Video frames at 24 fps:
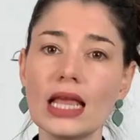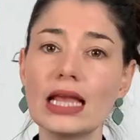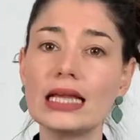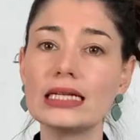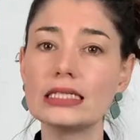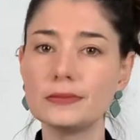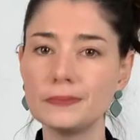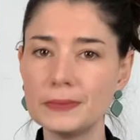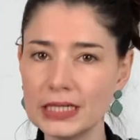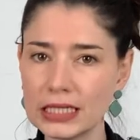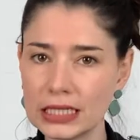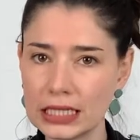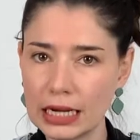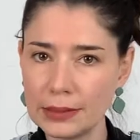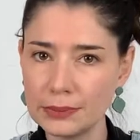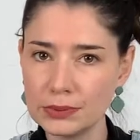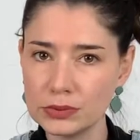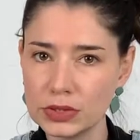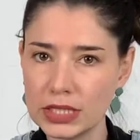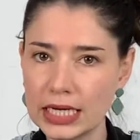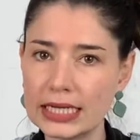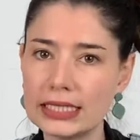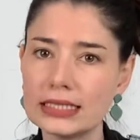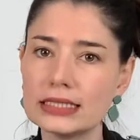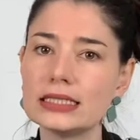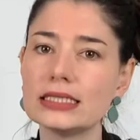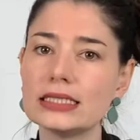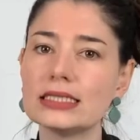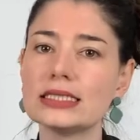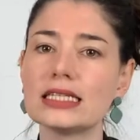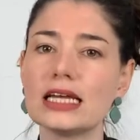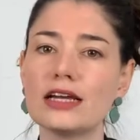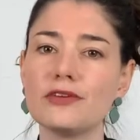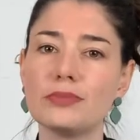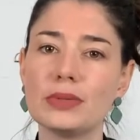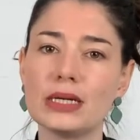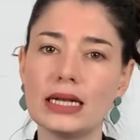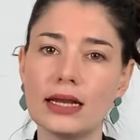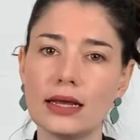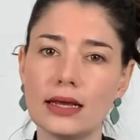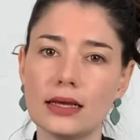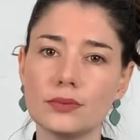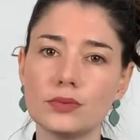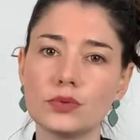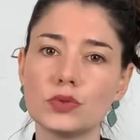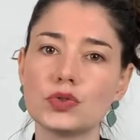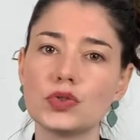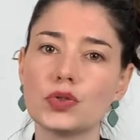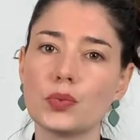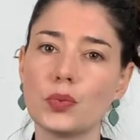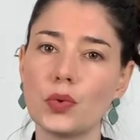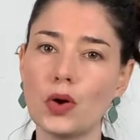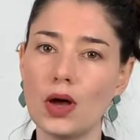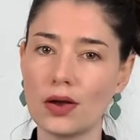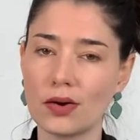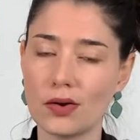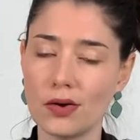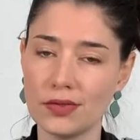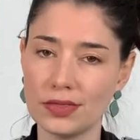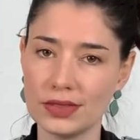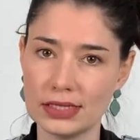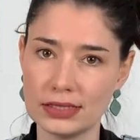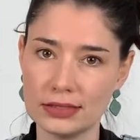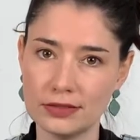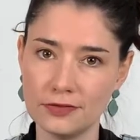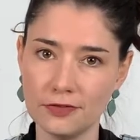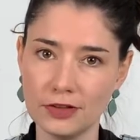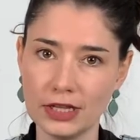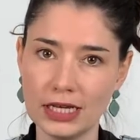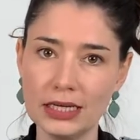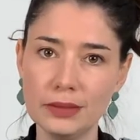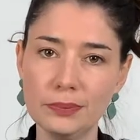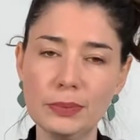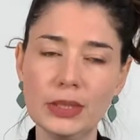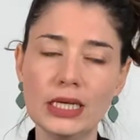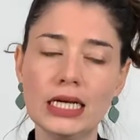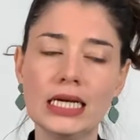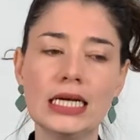It's been a couple days since I've been able to work on this flip.